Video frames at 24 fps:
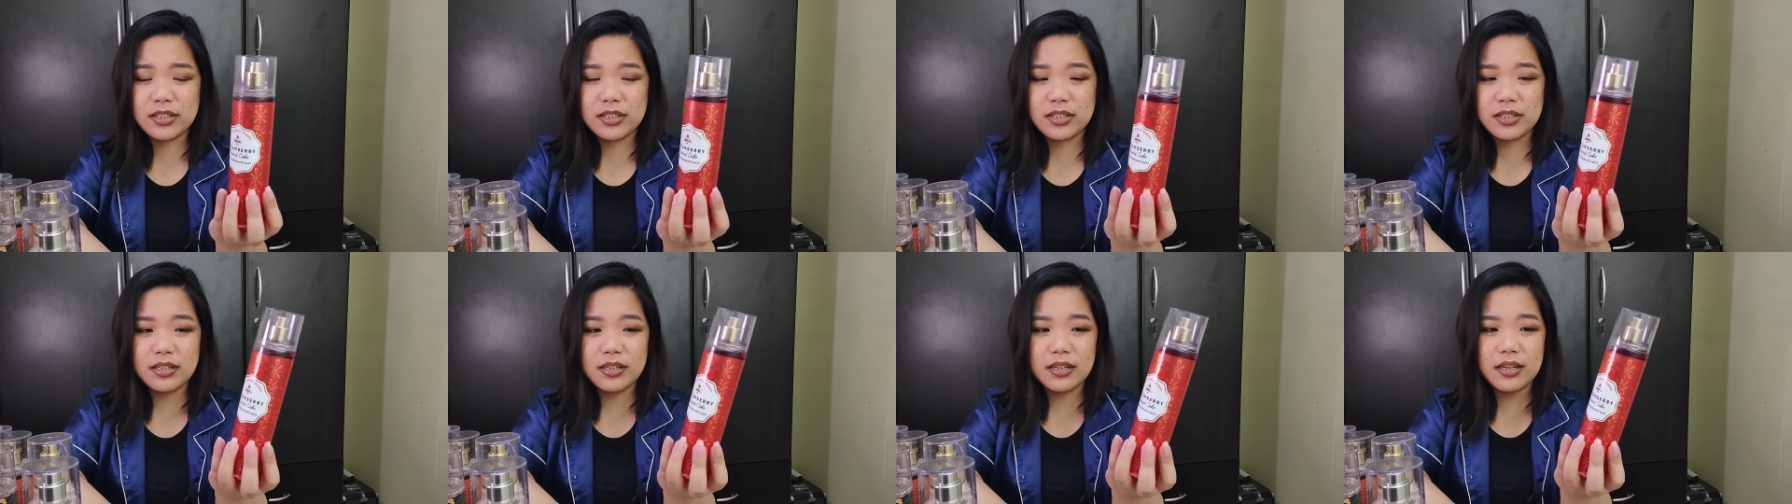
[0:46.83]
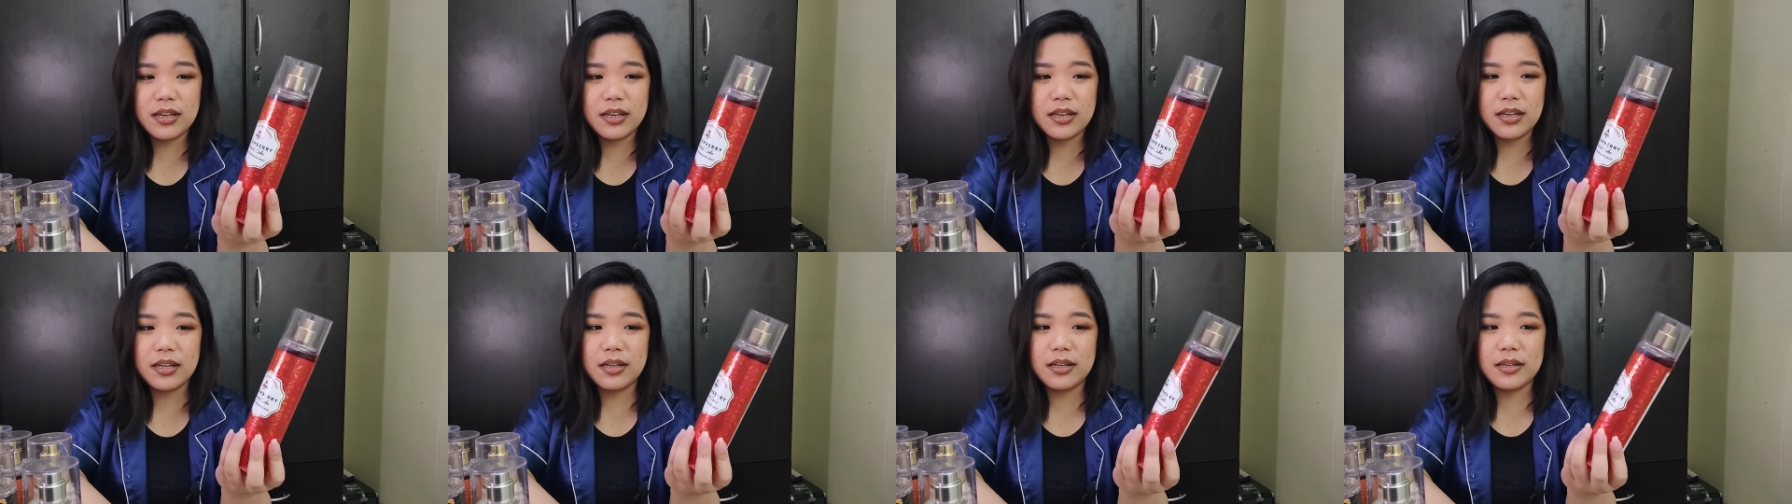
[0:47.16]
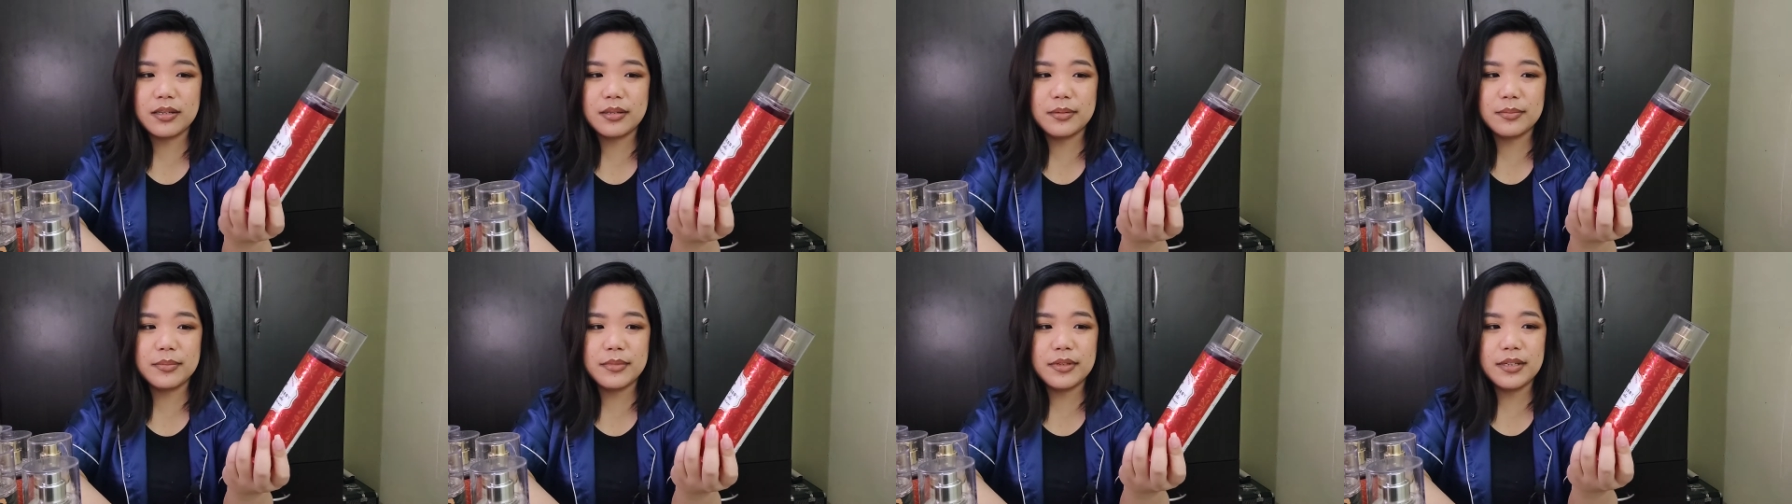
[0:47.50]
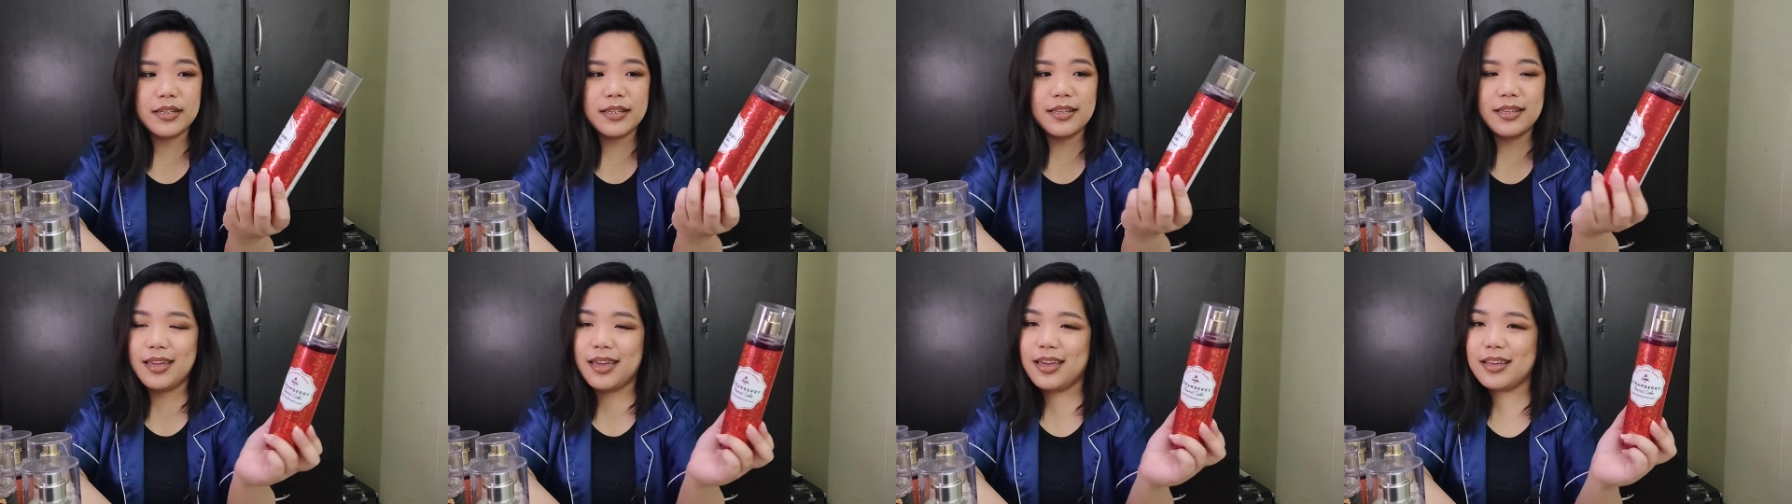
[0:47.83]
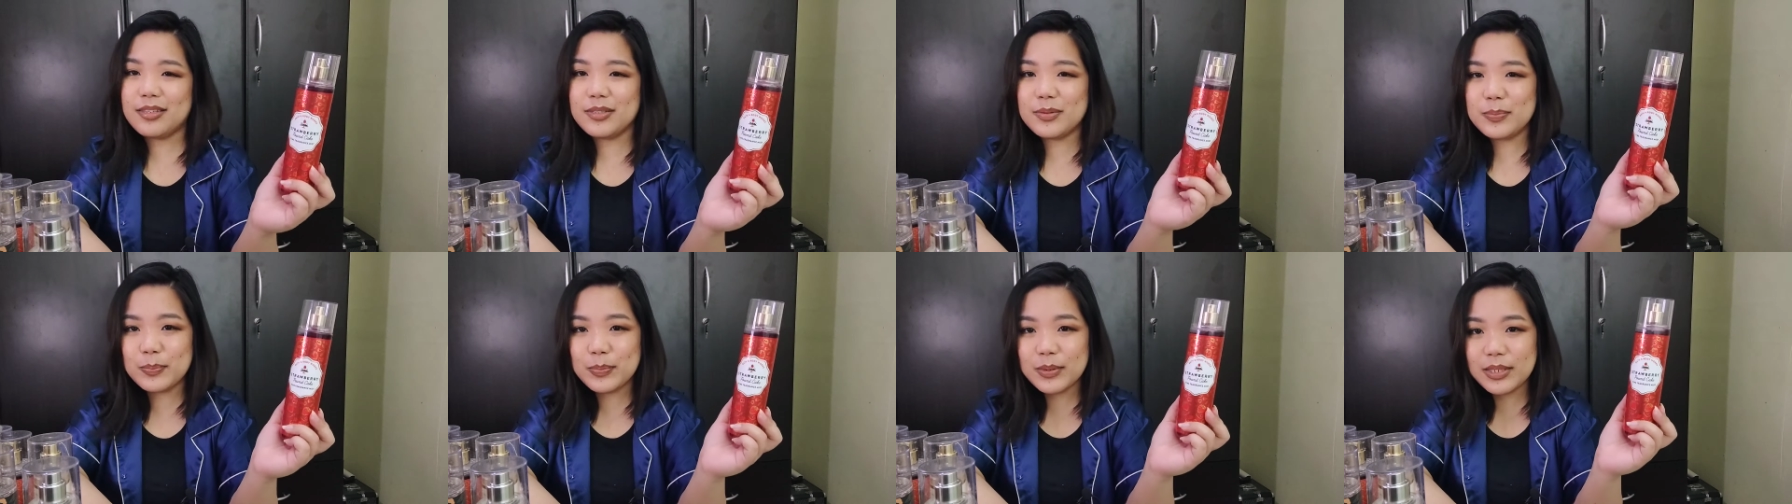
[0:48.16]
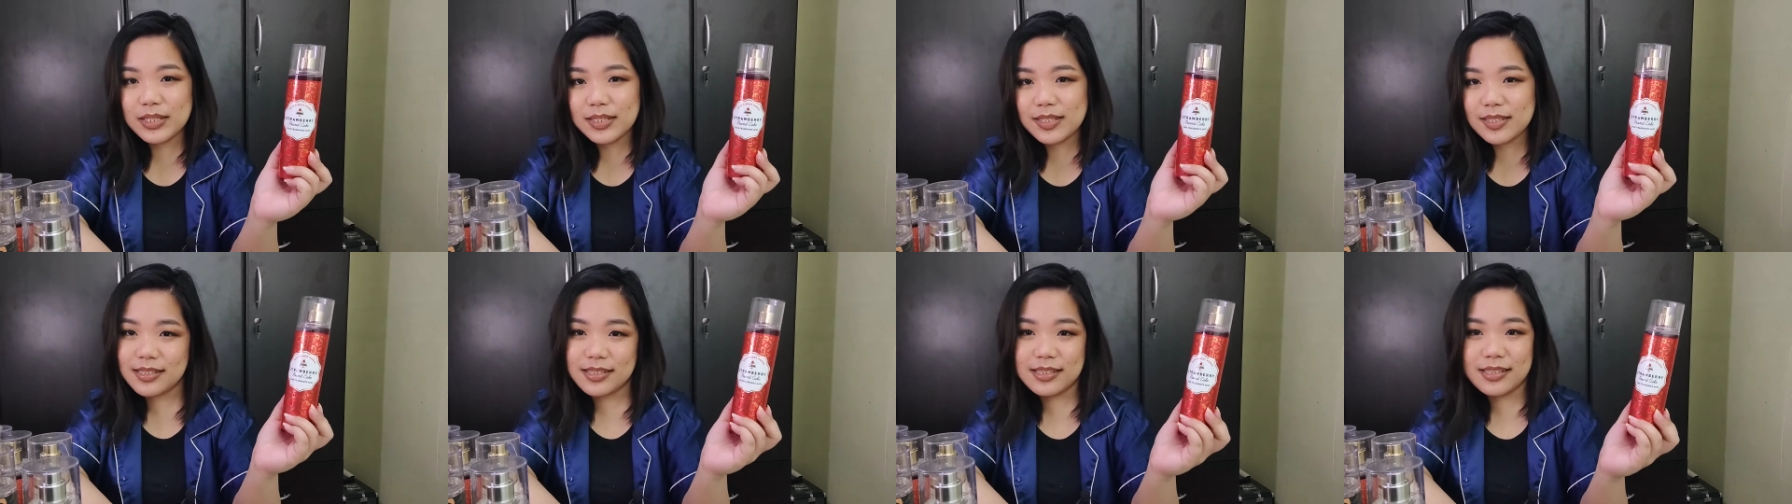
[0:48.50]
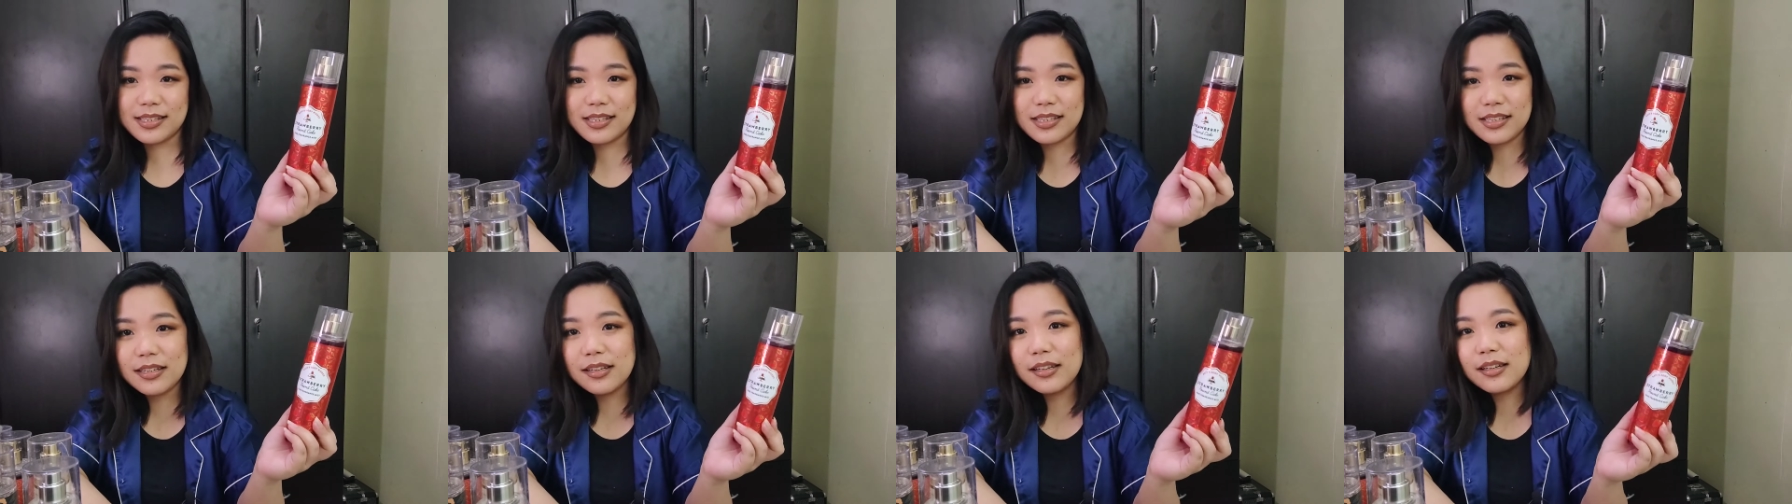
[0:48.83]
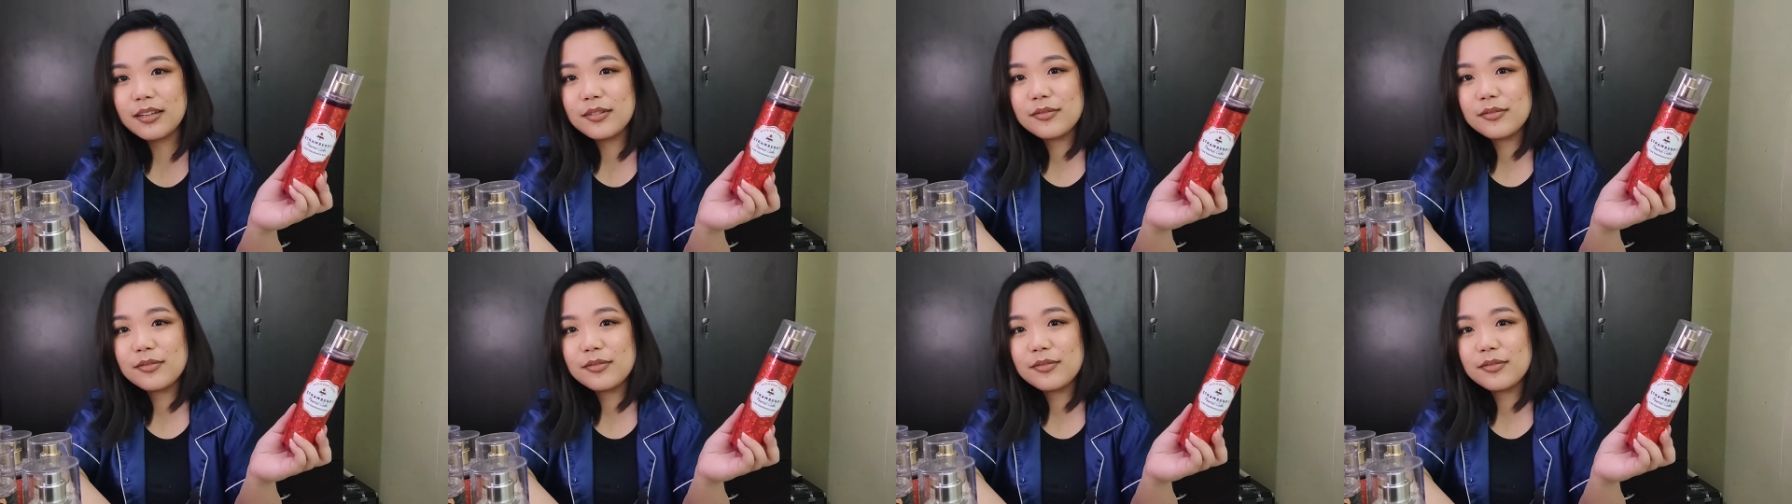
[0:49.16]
ni SPC.